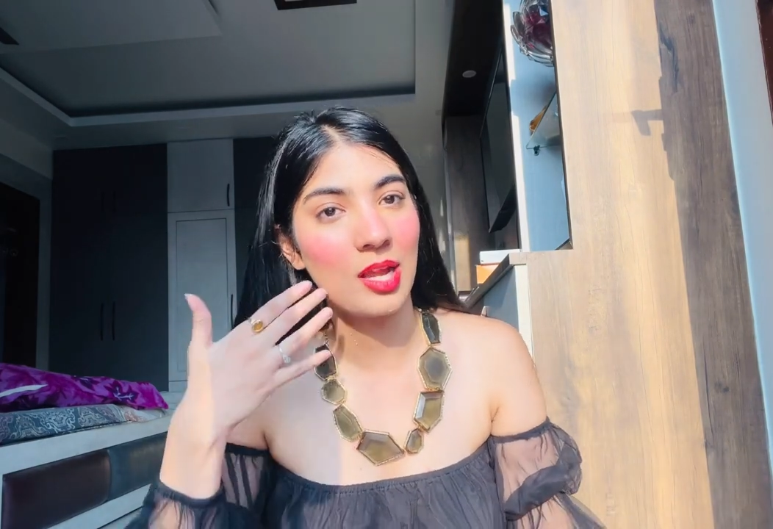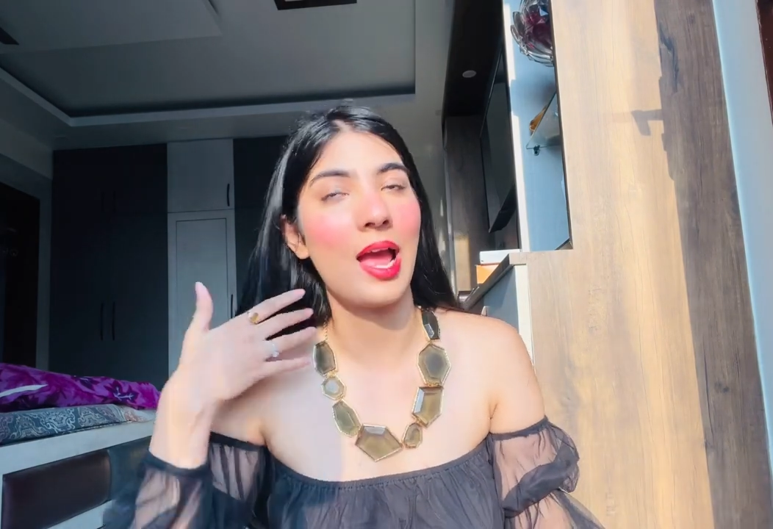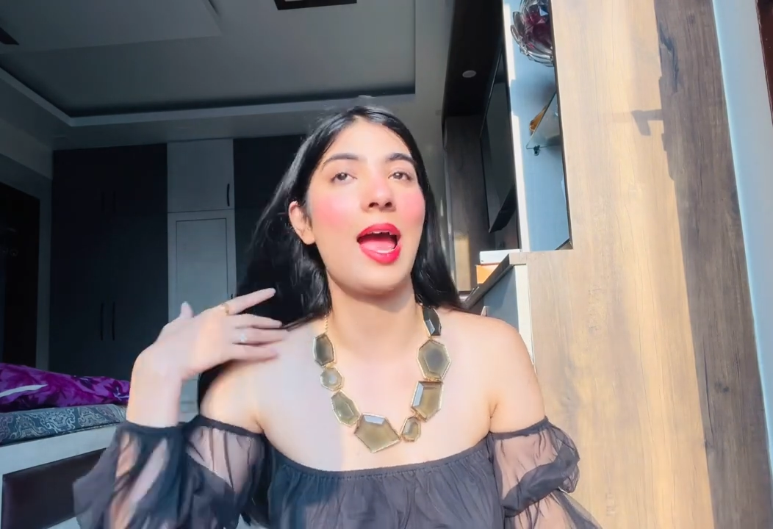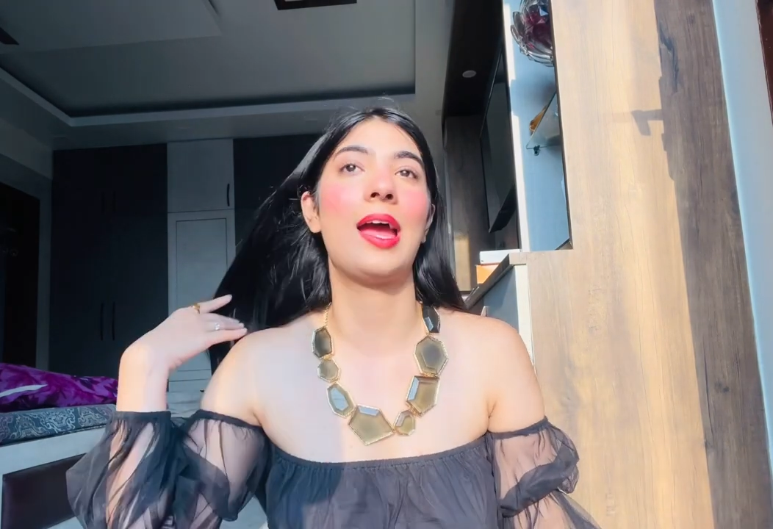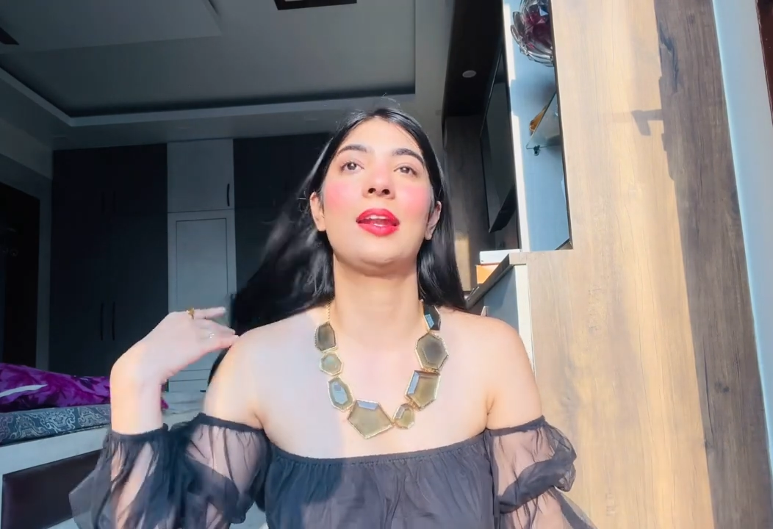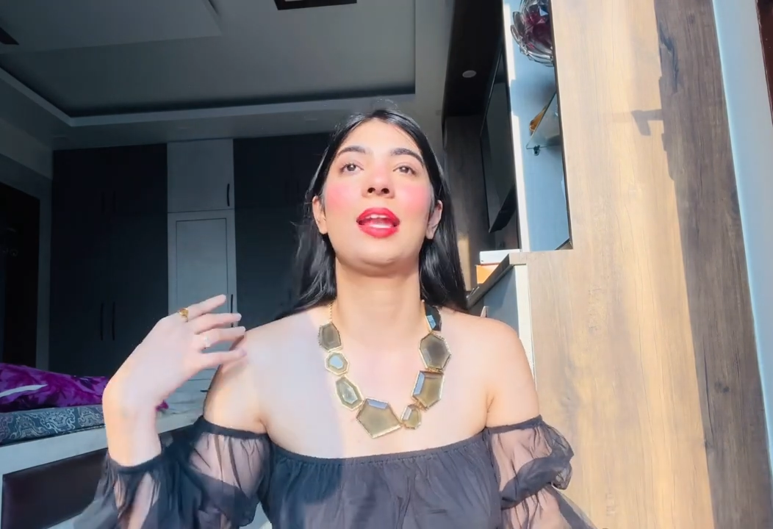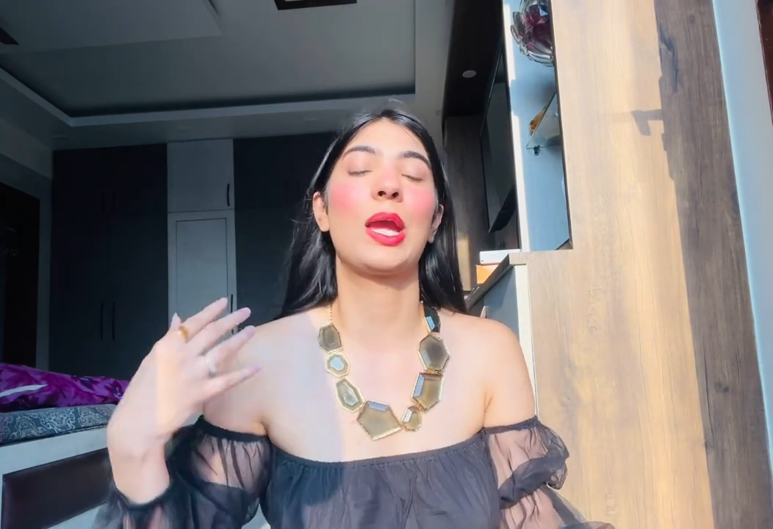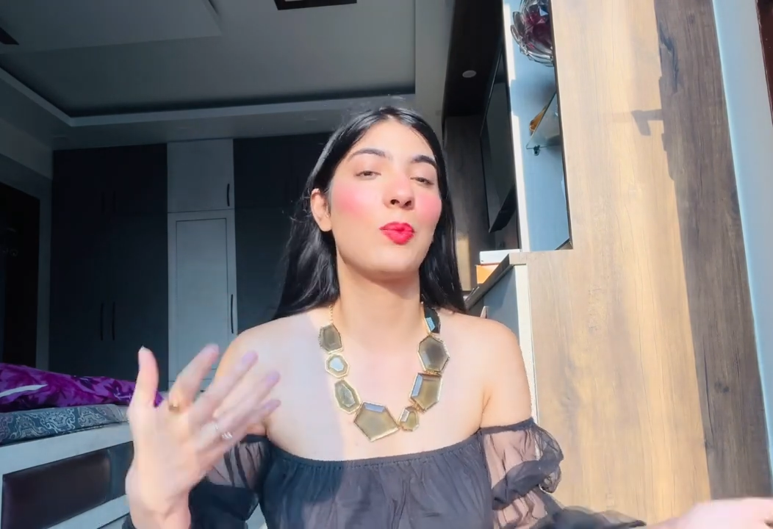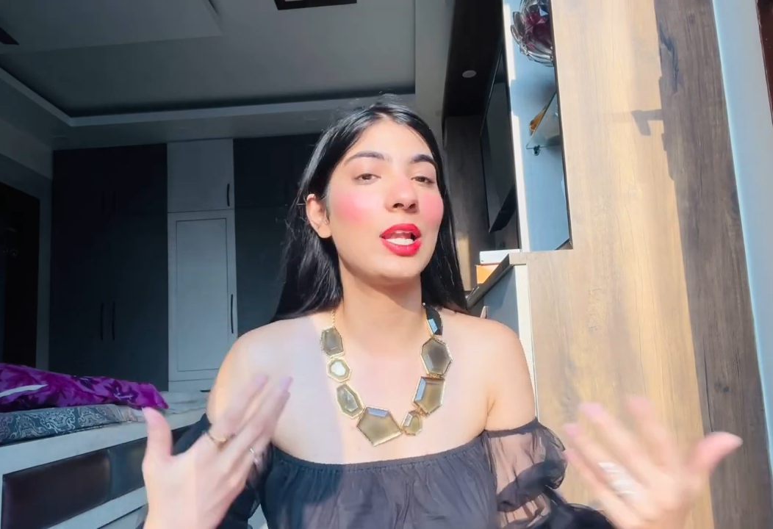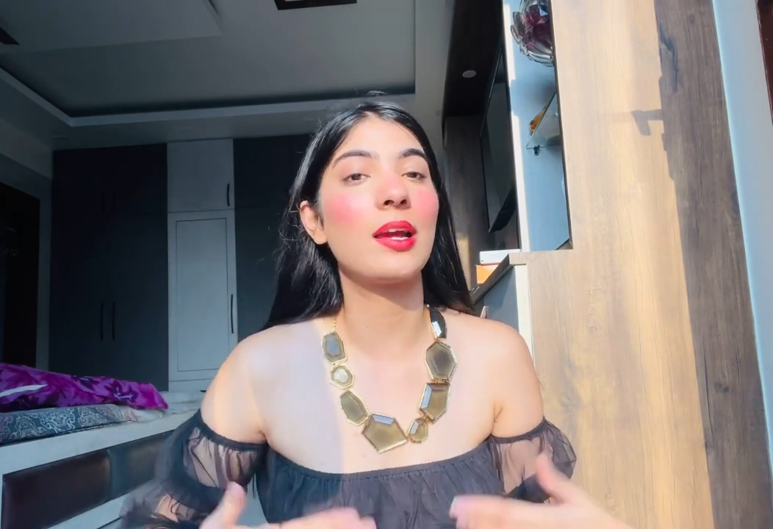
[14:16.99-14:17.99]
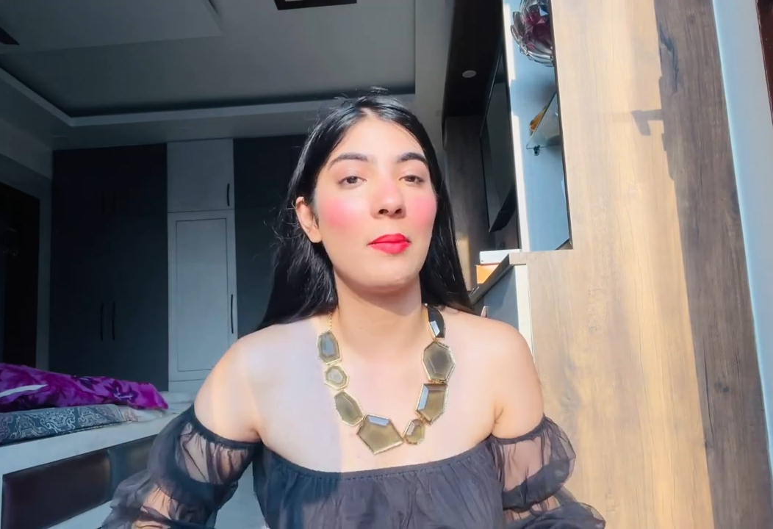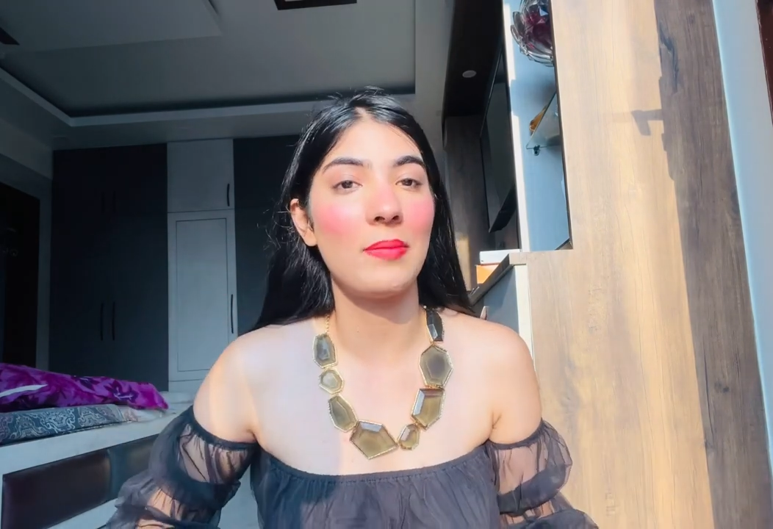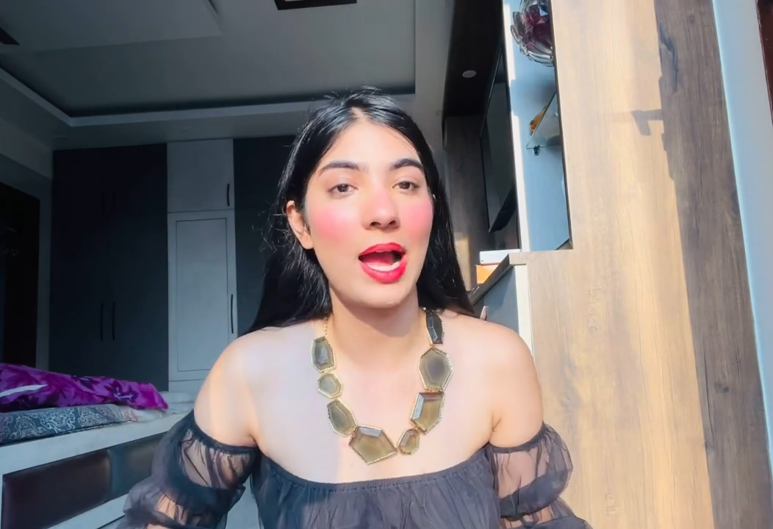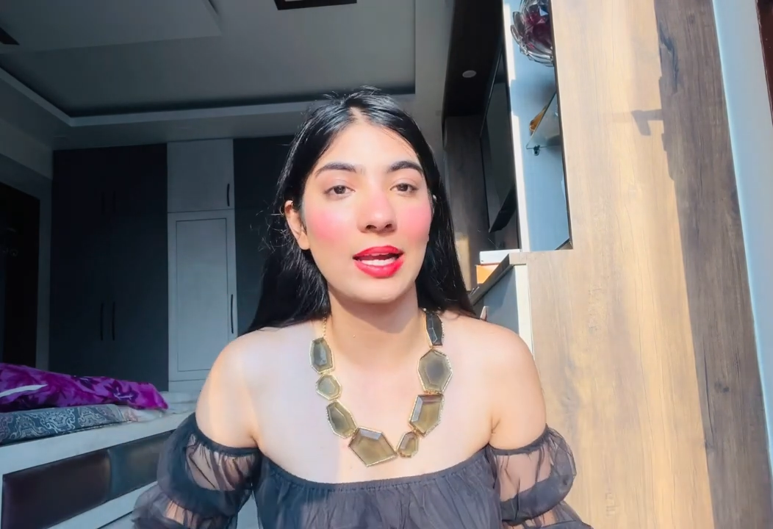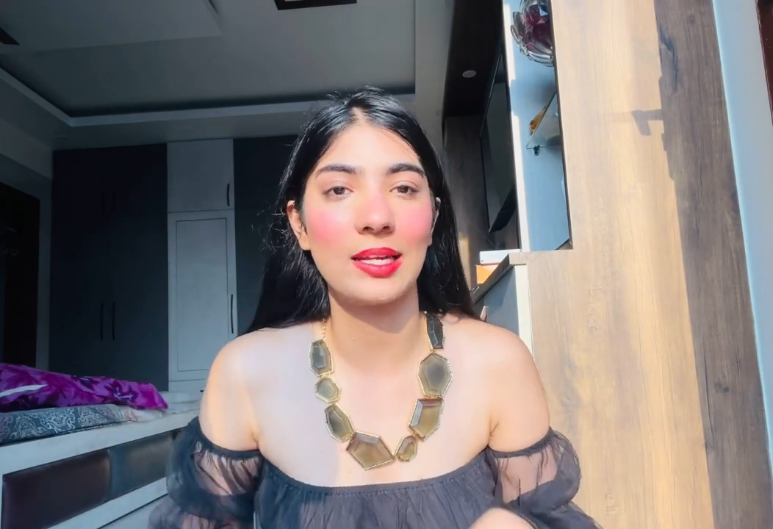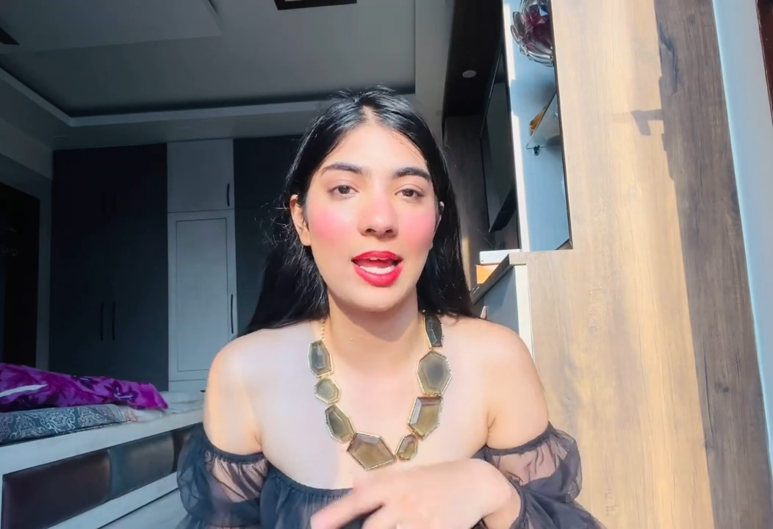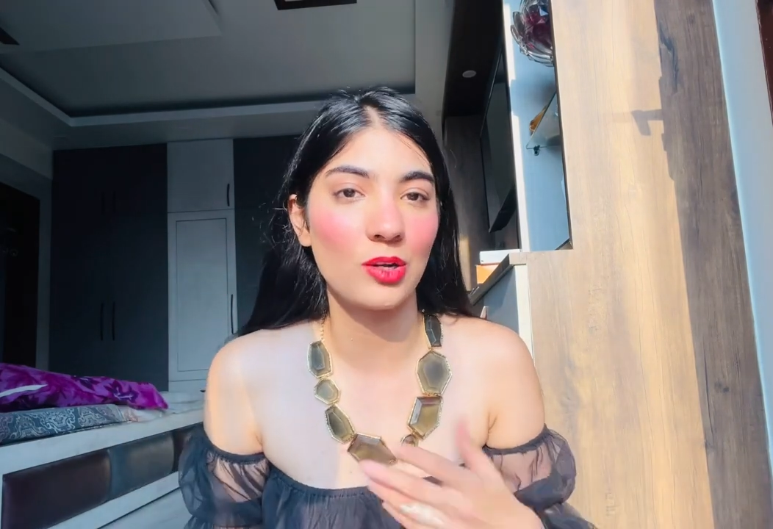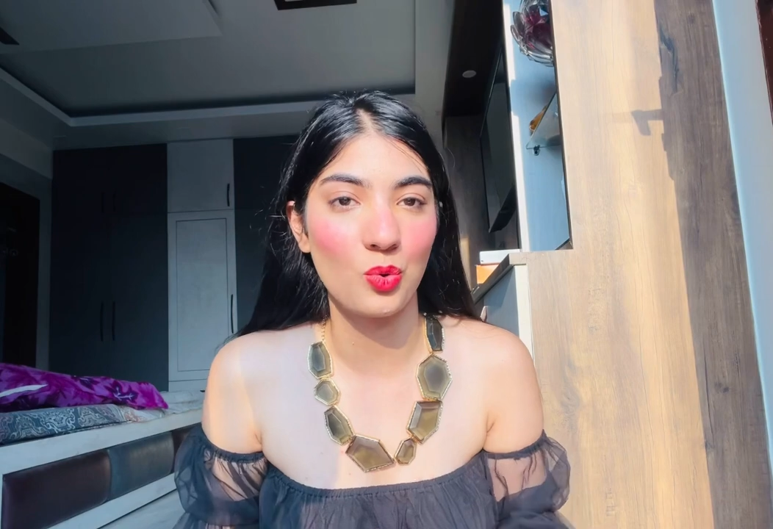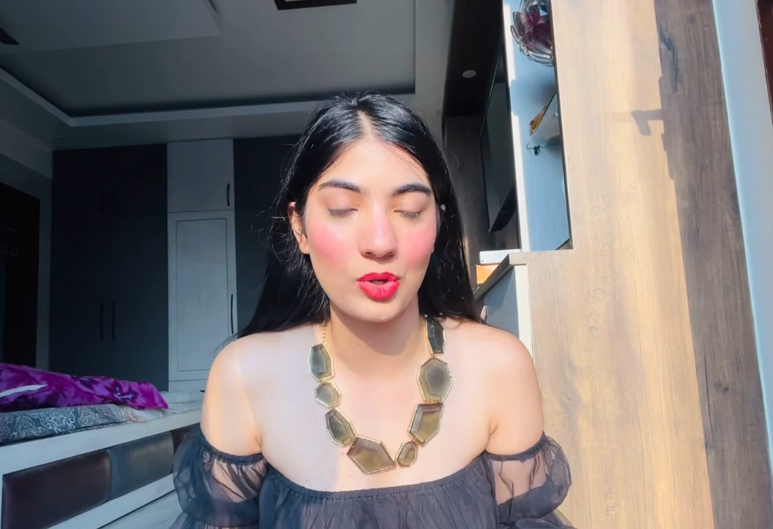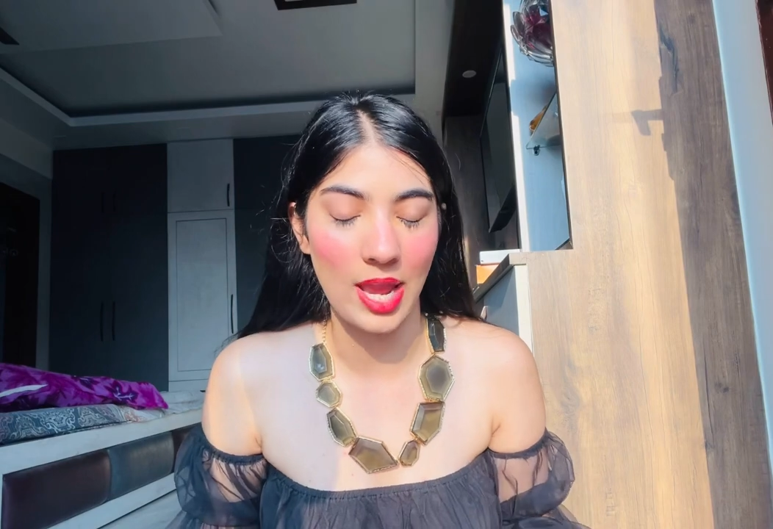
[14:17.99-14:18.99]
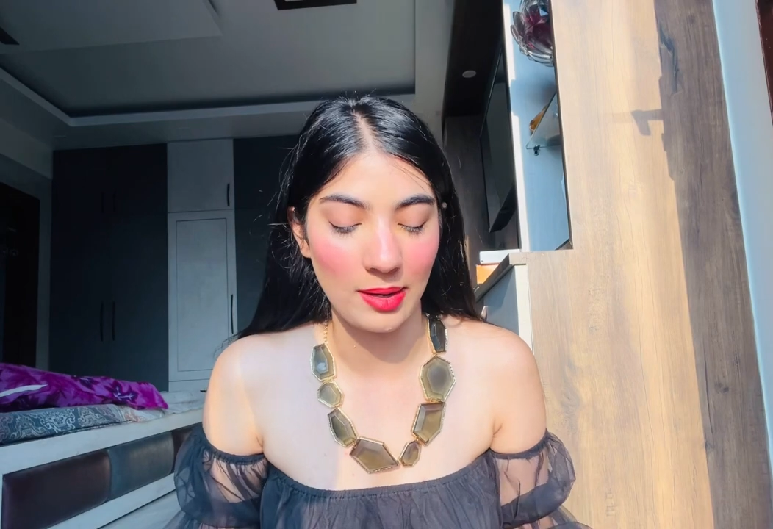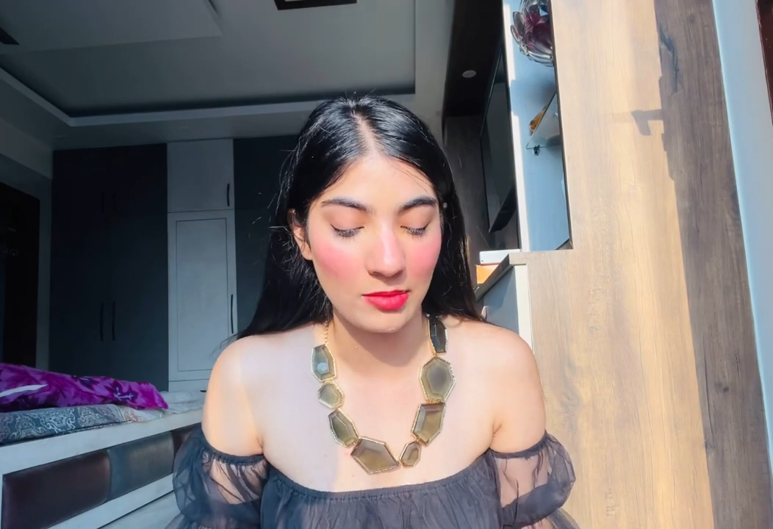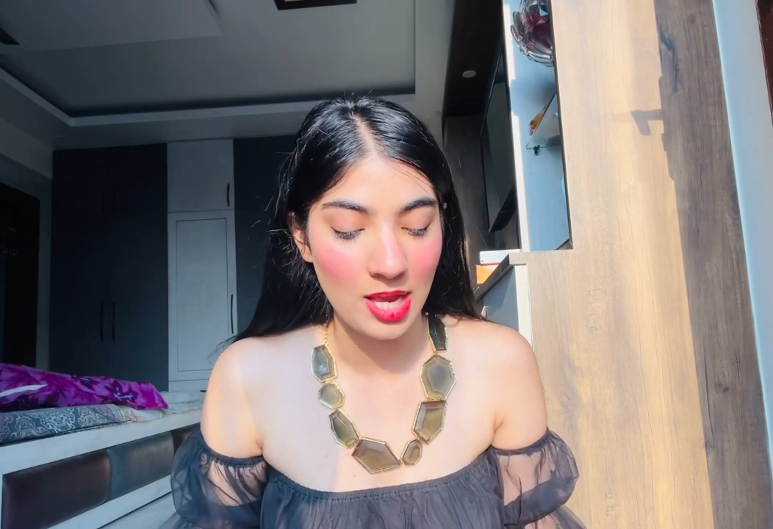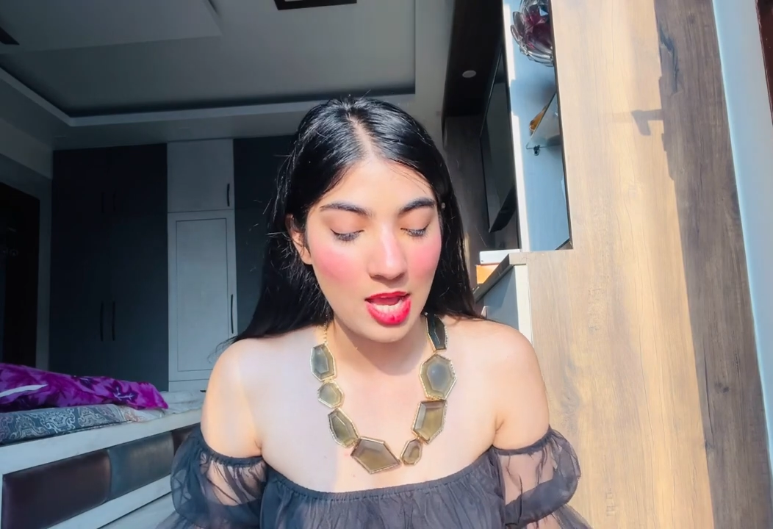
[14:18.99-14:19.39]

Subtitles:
and like we'll come back in like no time,